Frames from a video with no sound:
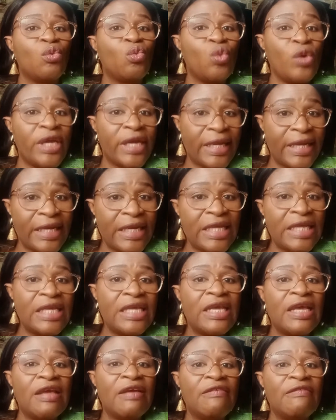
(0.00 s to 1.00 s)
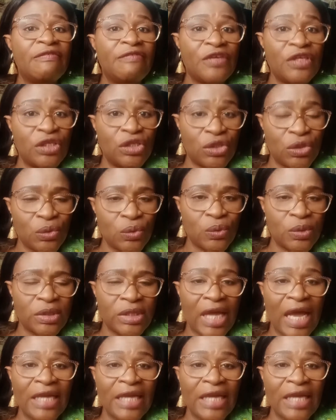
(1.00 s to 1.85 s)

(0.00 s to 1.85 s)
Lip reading: weekly videos.